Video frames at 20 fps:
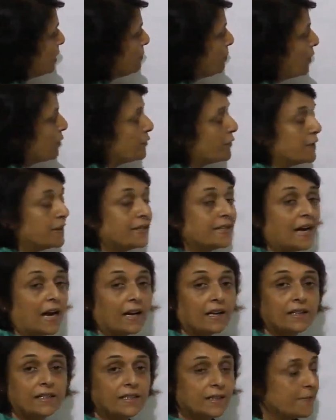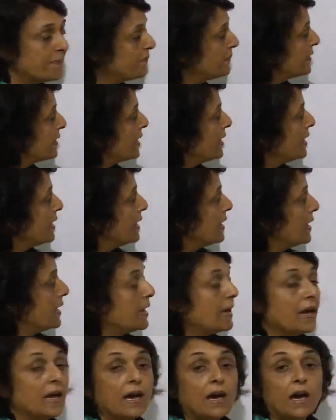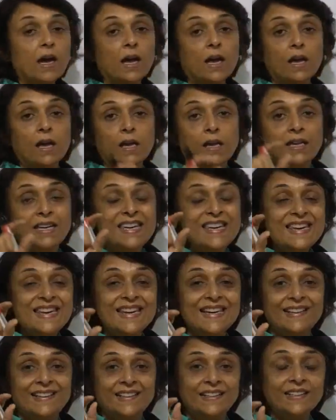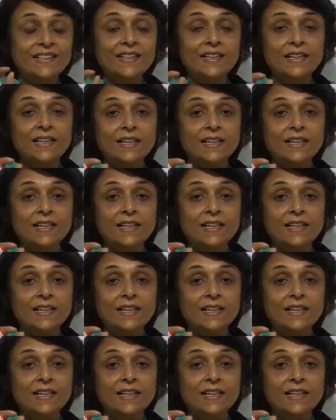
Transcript: help of a duct near